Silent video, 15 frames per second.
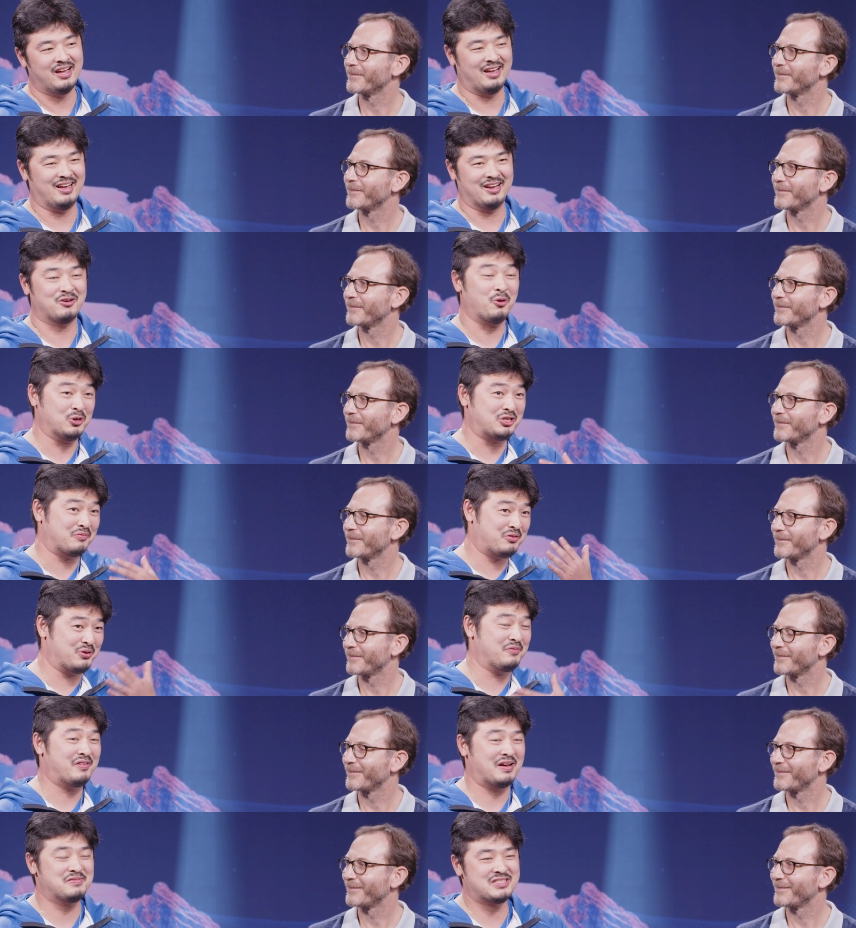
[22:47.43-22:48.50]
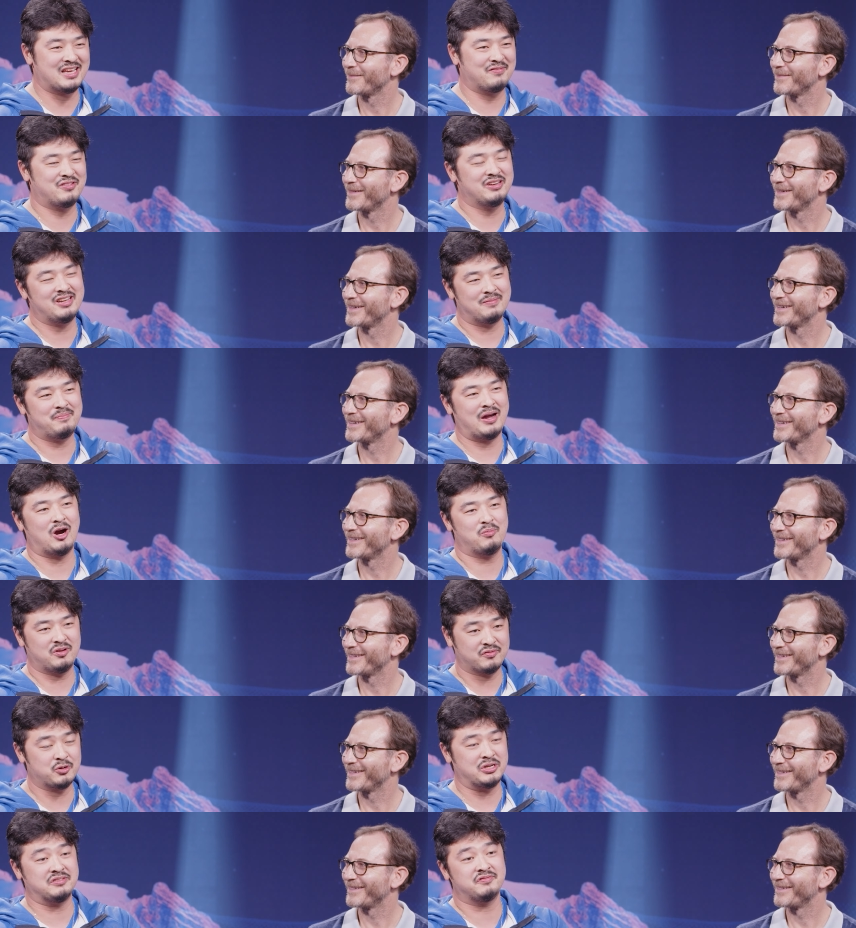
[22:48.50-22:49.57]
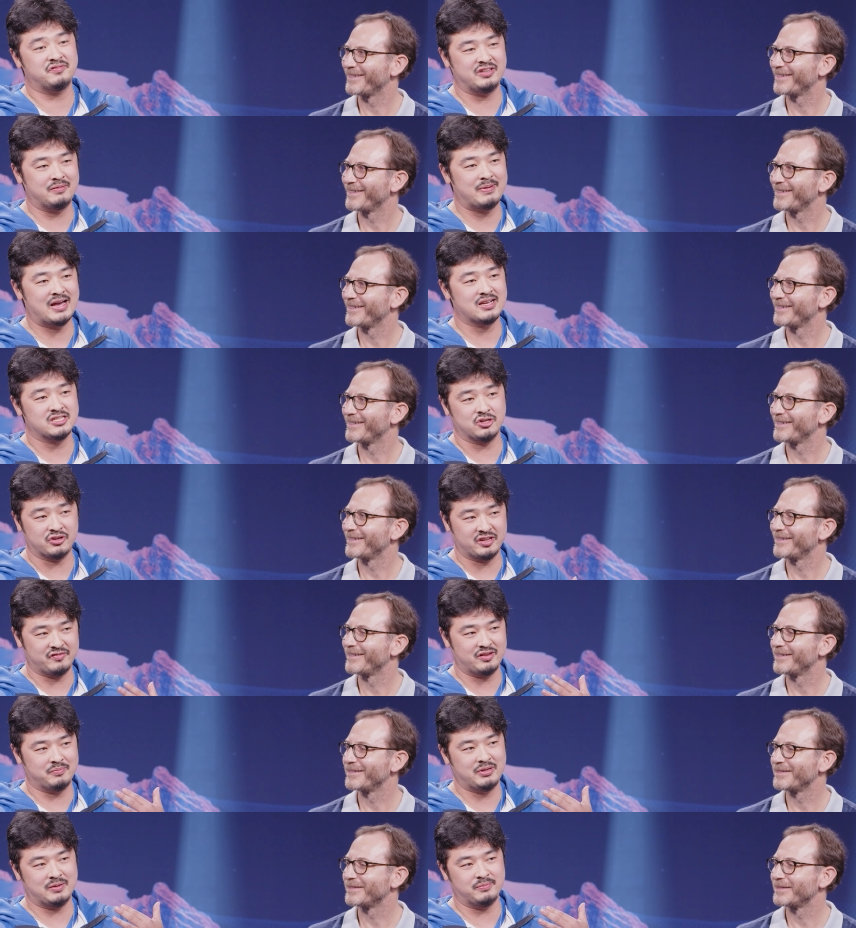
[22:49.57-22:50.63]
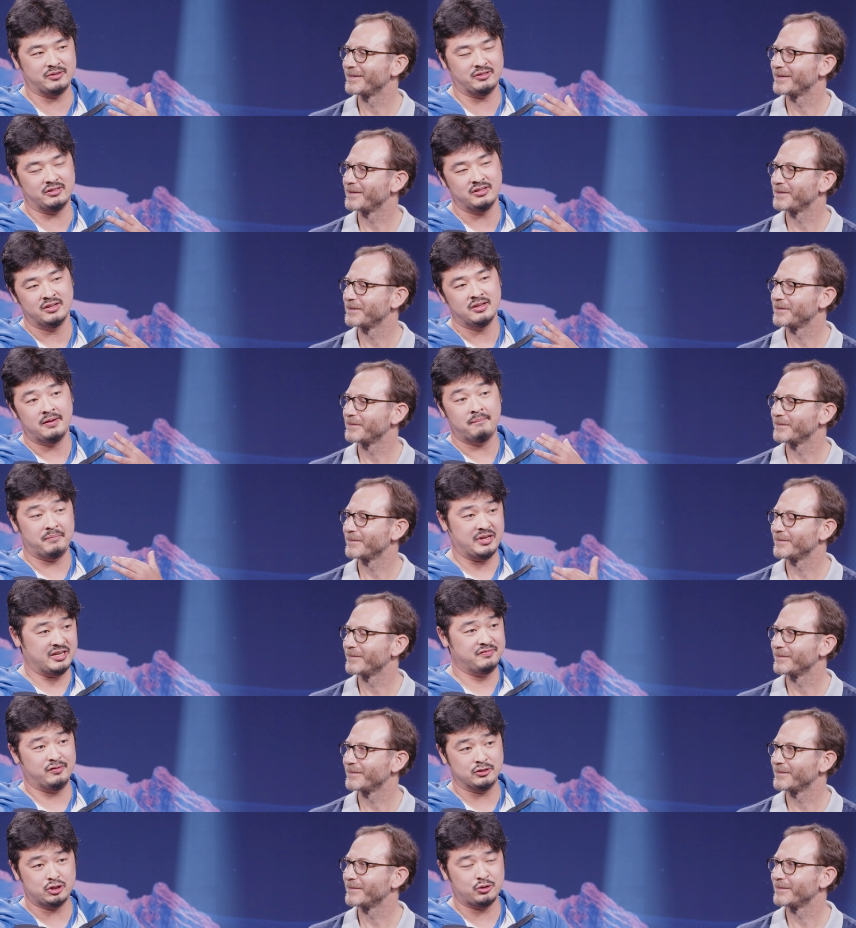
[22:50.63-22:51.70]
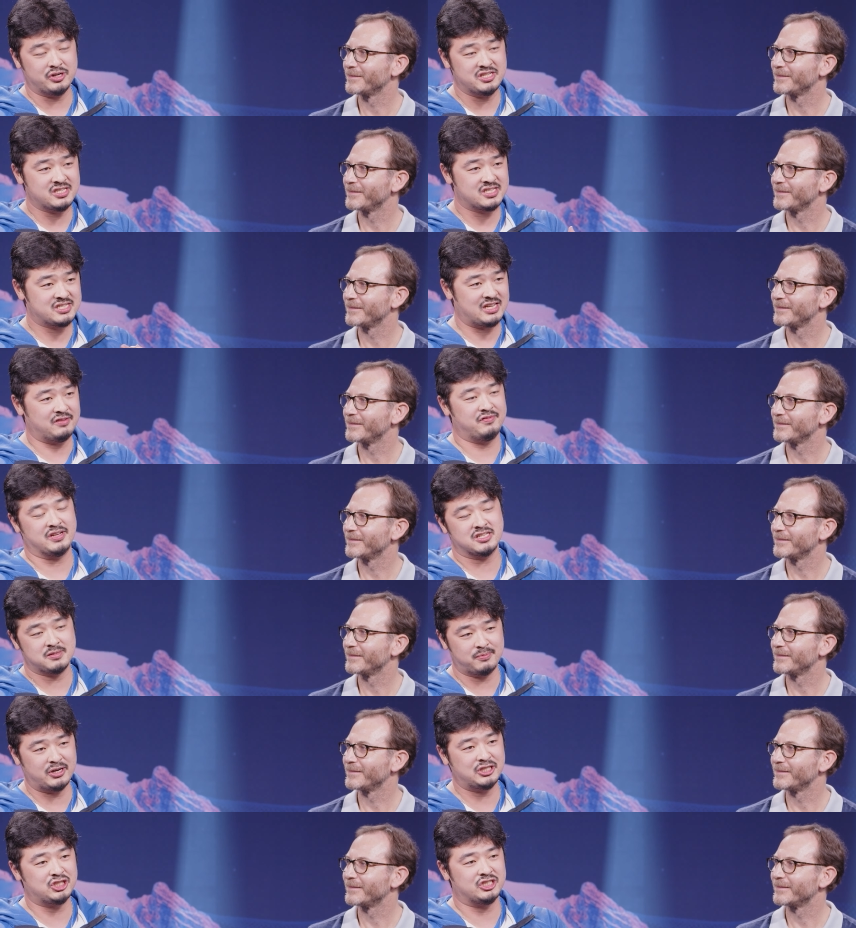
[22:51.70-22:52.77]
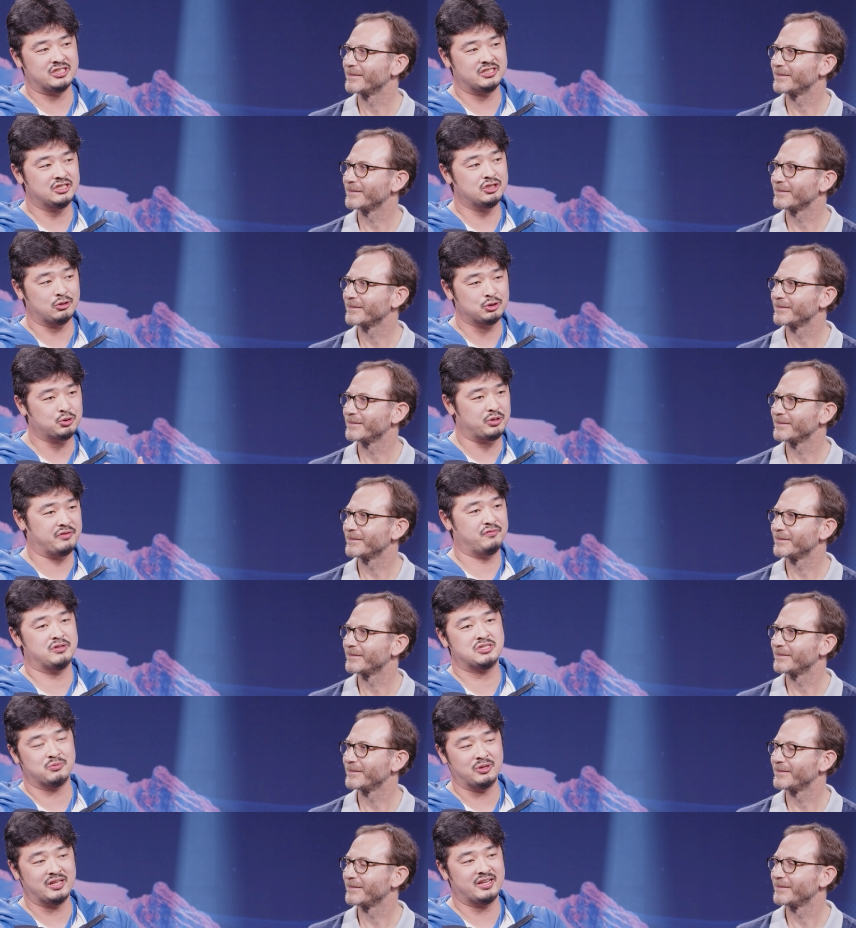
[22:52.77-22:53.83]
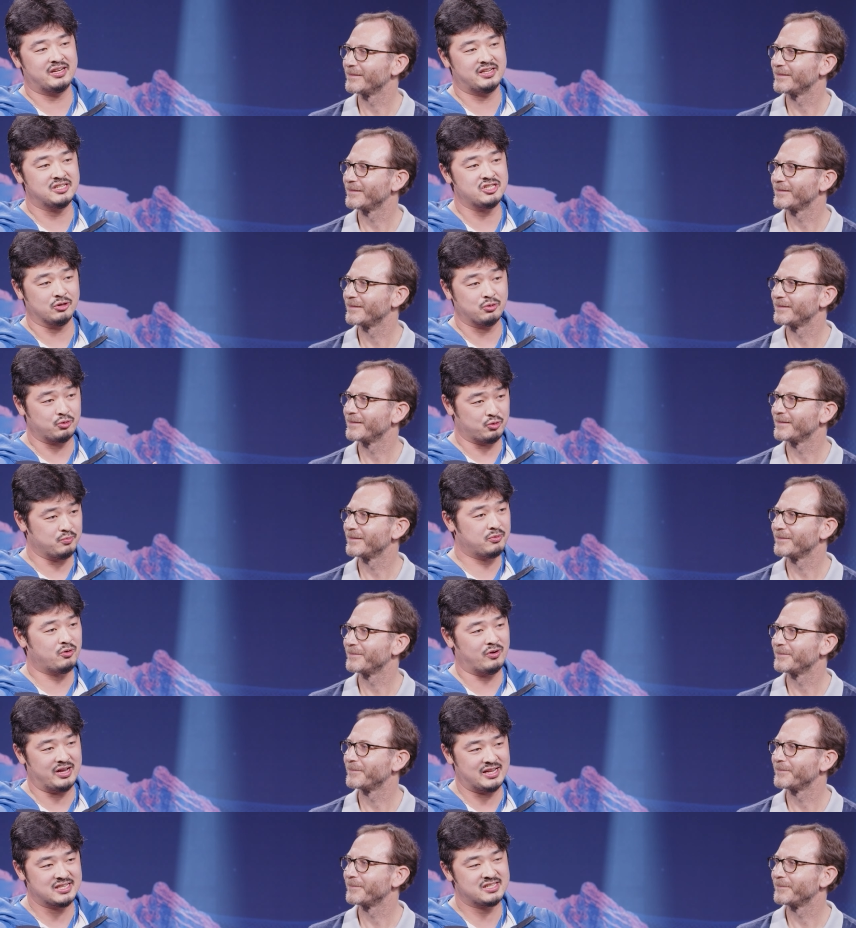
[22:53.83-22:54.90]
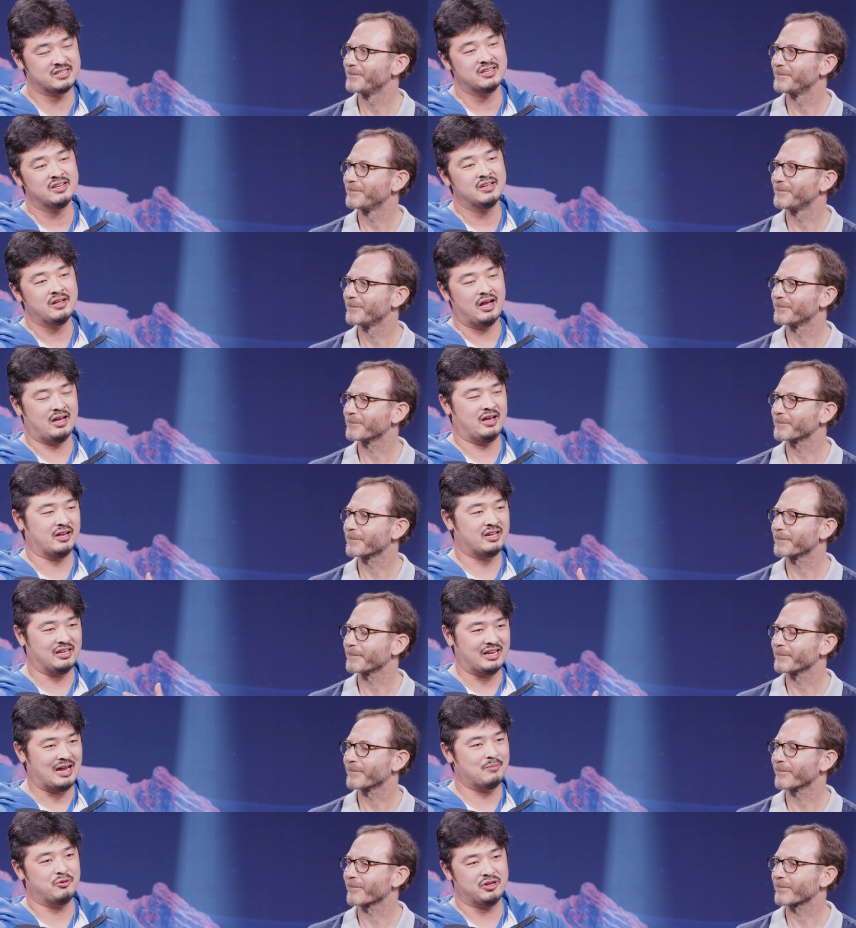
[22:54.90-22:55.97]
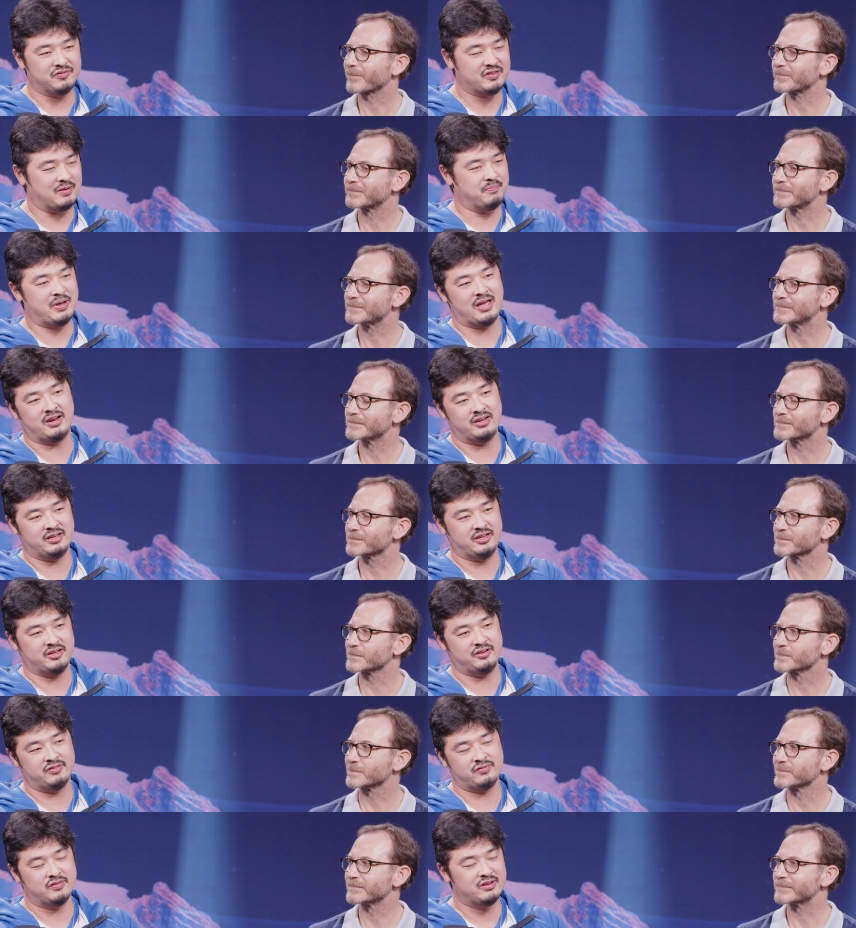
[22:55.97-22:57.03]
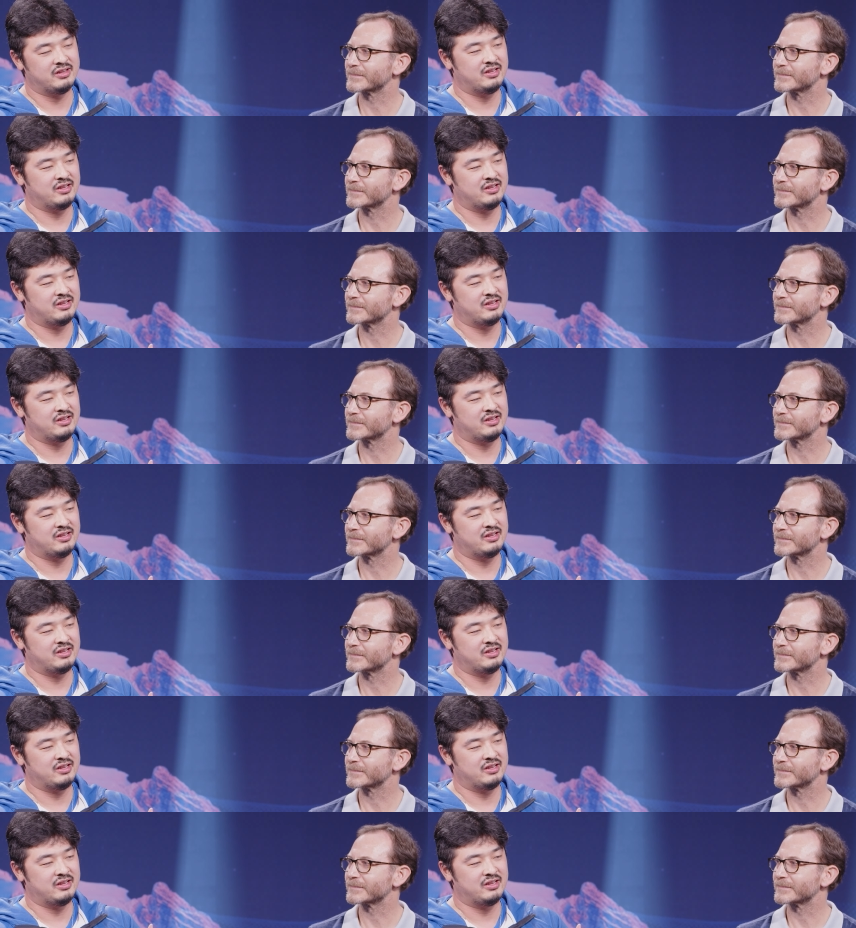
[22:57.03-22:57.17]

Speaker 1: Uh, core drive 357, empowerment of creating feedback, so giving people meaningful choices, self expression, social influence and relatedness, so group quests, uh, collaborative, competitive,